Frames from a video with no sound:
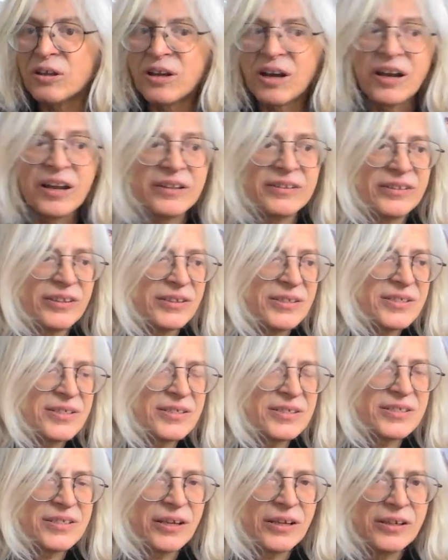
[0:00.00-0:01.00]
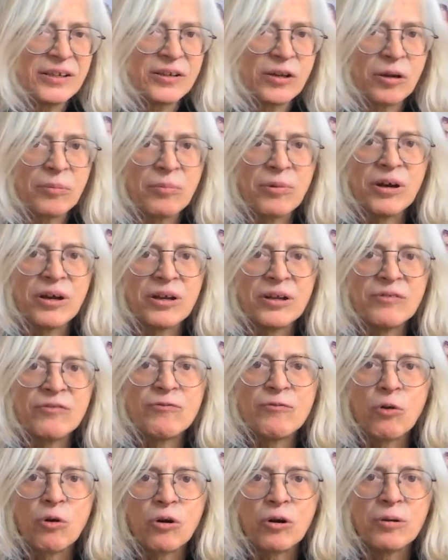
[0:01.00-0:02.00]
didn't say it on
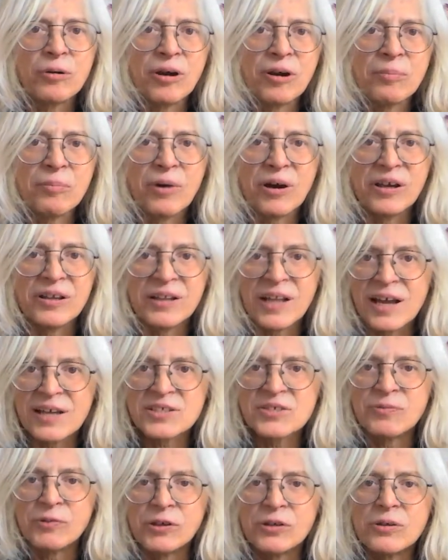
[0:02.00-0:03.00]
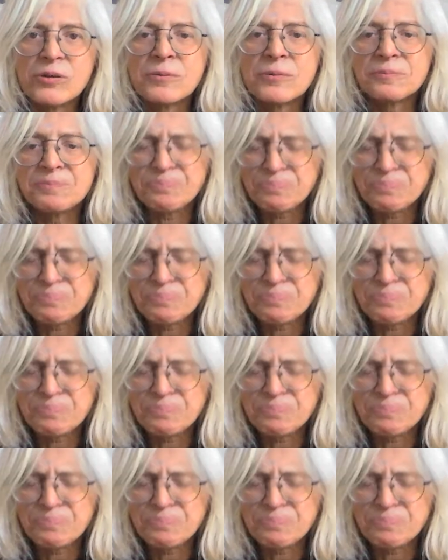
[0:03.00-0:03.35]
my last video,